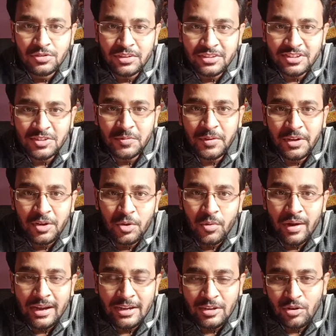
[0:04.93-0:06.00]
So in this
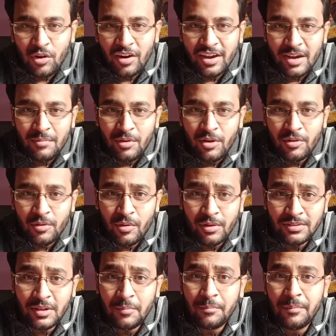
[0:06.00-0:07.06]
video I'll talk about
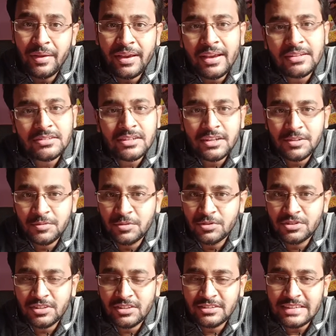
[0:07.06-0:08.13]
one of the biggest
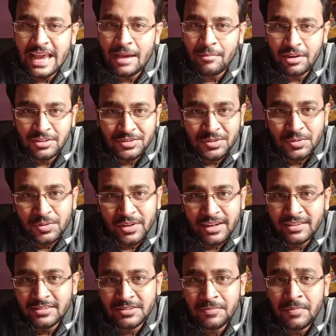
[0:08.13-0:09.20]
confusions among
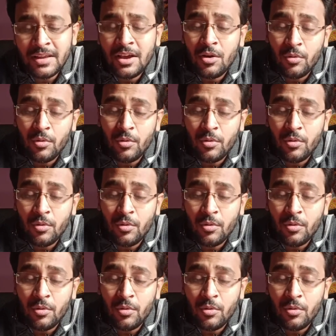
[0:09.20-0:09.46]
students